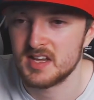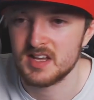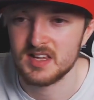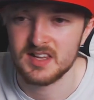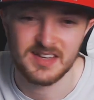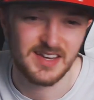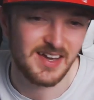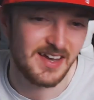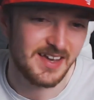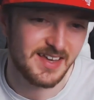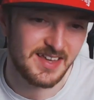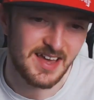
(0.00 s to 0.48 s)
Like
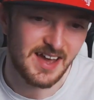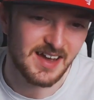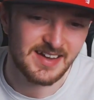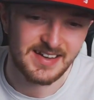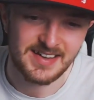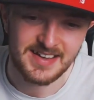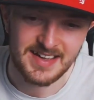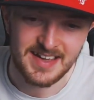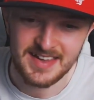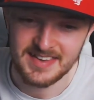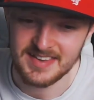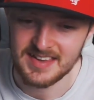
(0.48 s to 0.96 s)
I can
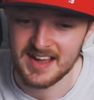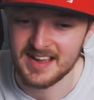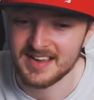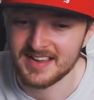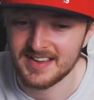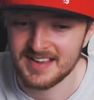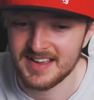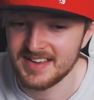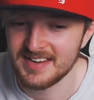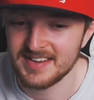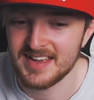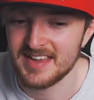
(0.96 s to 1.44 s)
kind
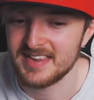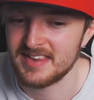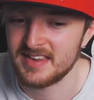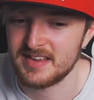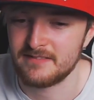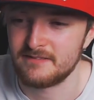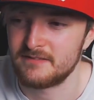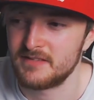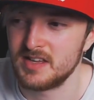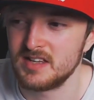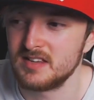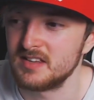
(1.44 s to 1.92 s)
of get that
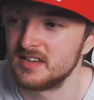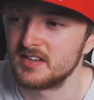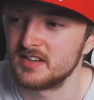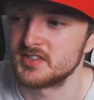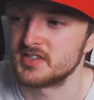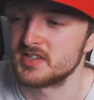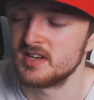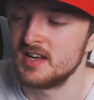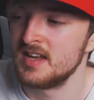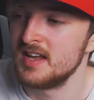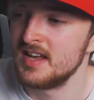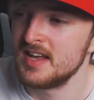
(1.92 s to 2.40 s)
feeling, because
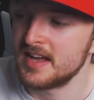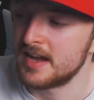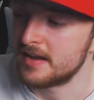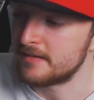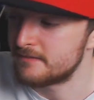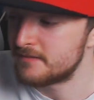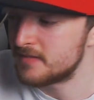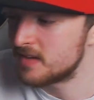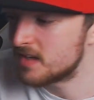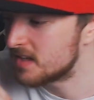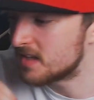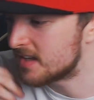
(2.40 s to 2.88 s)
I
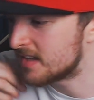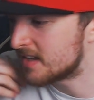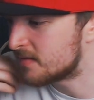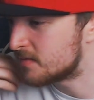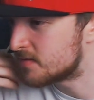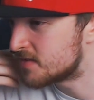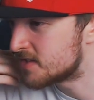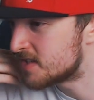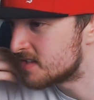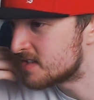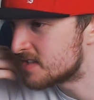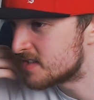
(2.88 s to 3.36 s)
feel like
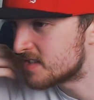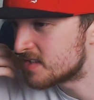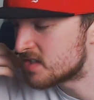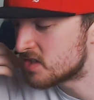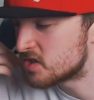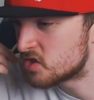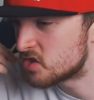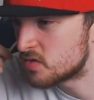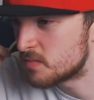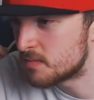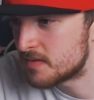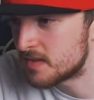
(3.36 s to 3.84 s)
since this is
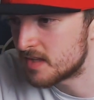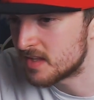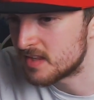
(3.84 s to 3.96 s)
something